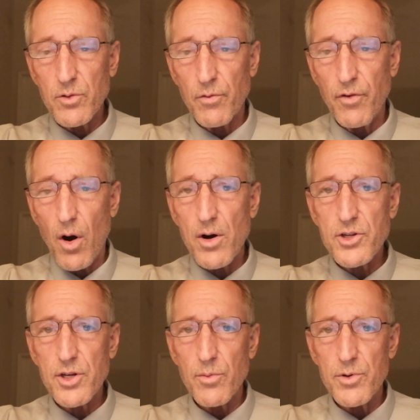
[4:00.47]

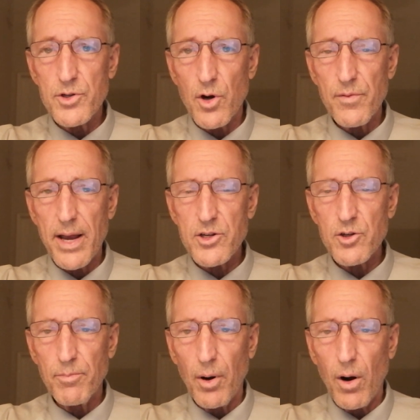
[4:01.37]
Forest Reserve
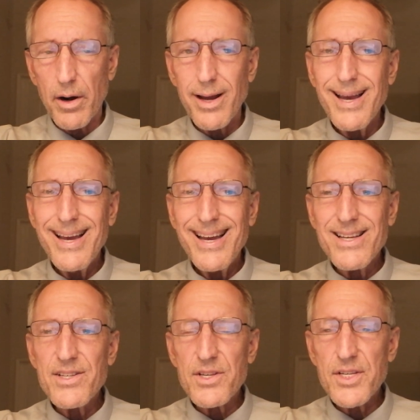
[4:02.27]
National Park
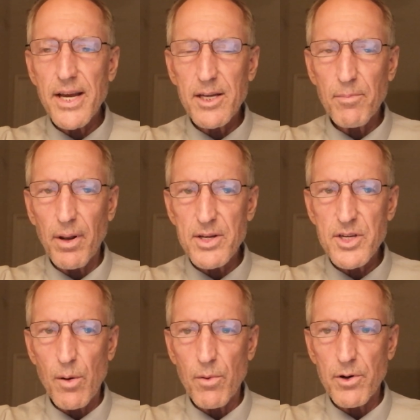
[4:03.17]
is the second
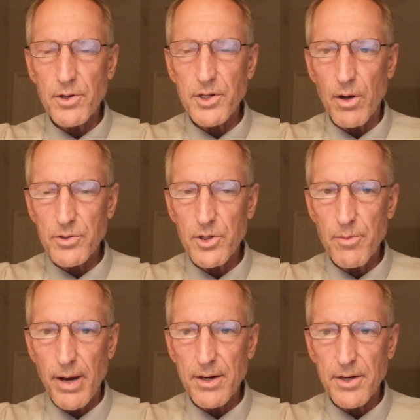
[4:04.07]
place I wanted to talk to you
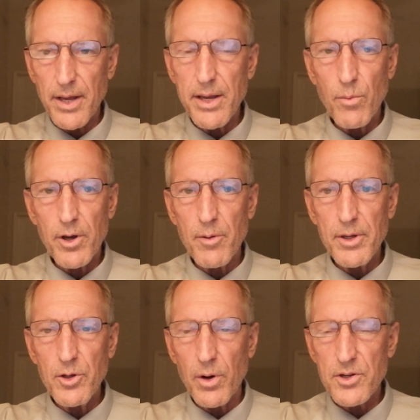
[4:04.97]
about today. And we're going to
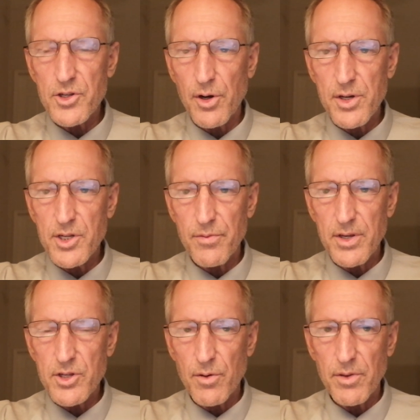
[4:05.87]
be doing a series of
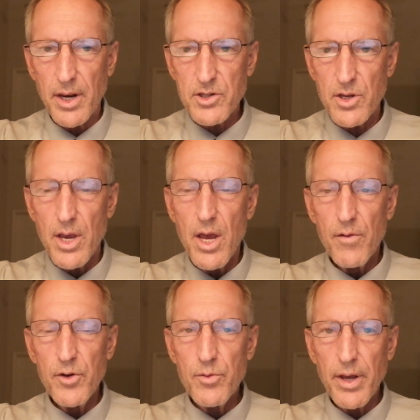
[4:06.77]
these over the next
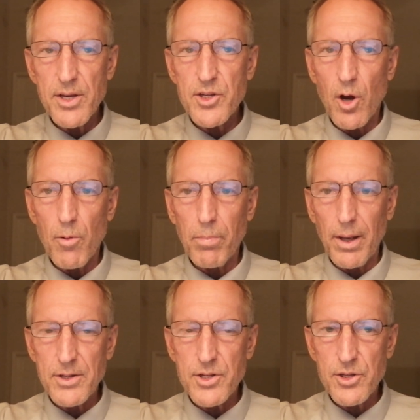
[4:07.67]
few days on
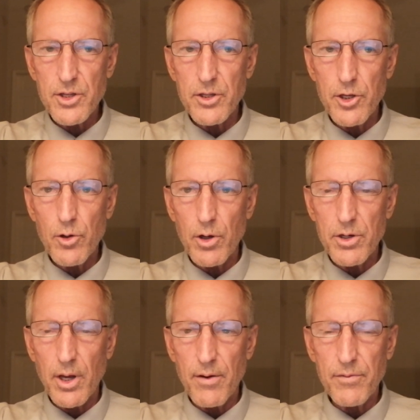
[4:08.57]
places you
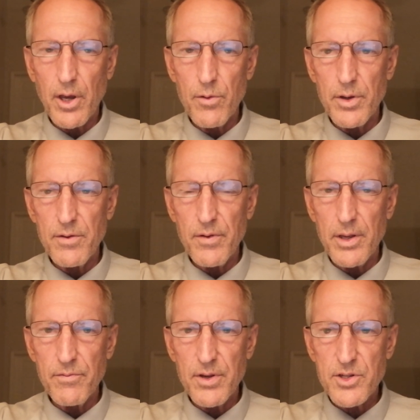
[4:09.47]
can go
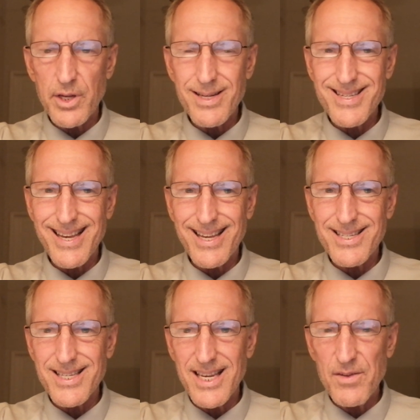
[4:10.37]
and visit in St.
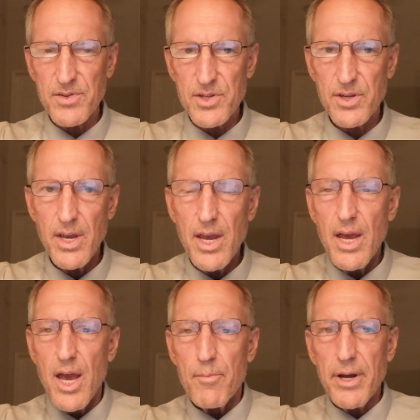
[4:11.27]
Kitts and Nevis.
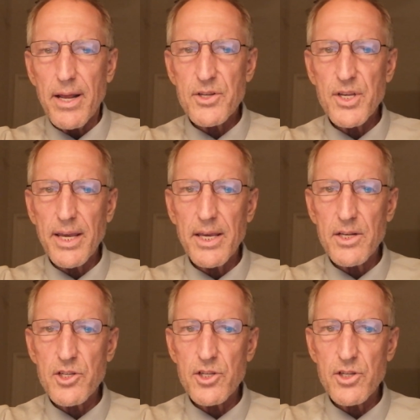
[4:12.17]
But now, St.
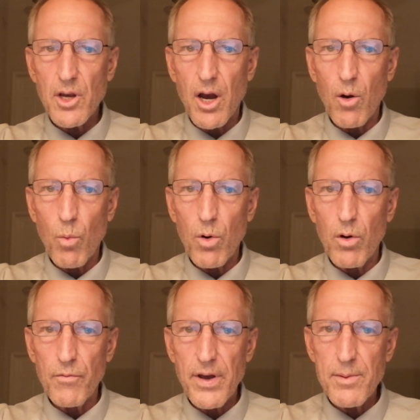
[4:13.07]
Kitts is
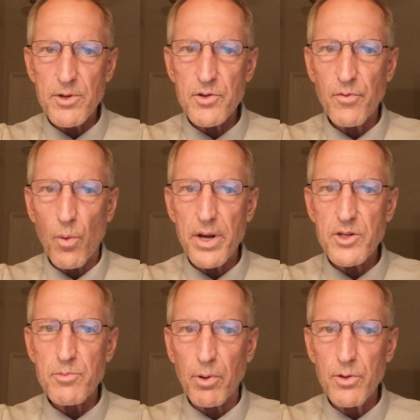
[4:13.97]
world famous for
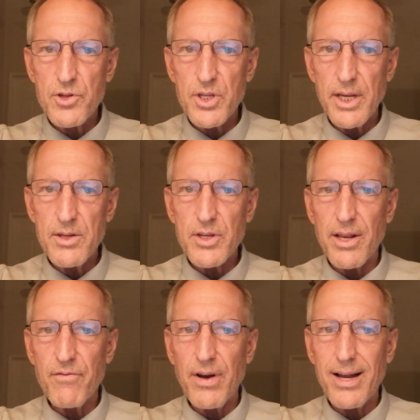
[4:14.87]
its blue seas
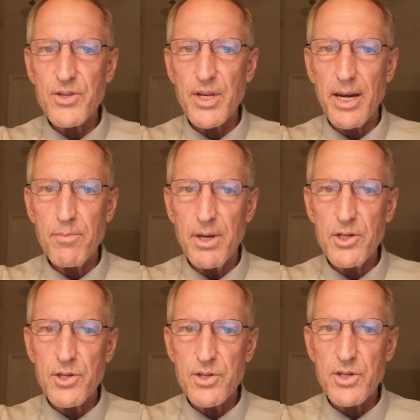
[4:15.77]
and fine sandy
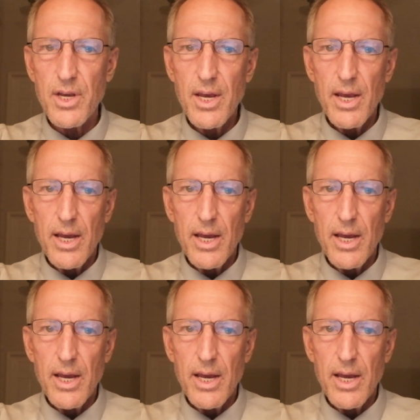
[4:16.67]
beaches.